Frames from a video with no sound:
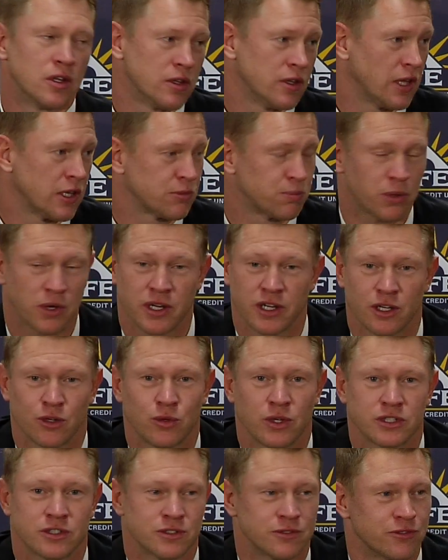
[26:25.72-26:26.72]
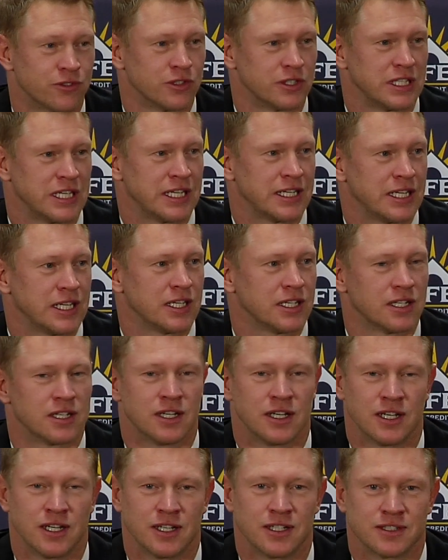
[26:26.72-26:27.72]
That's probably a question for Danny.
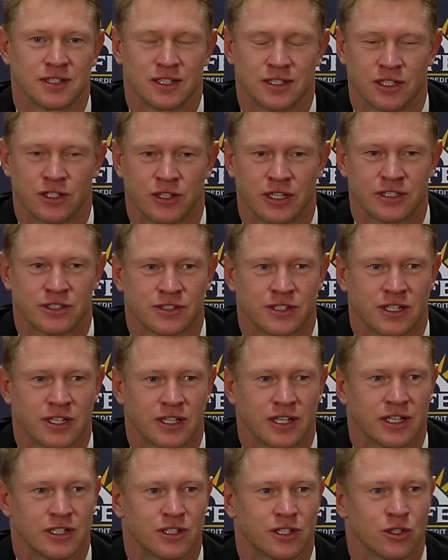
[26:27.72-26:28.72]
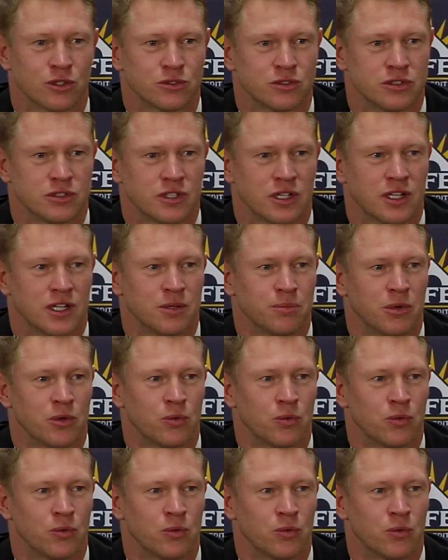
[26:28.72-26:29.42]
I know that's not a head coaching job,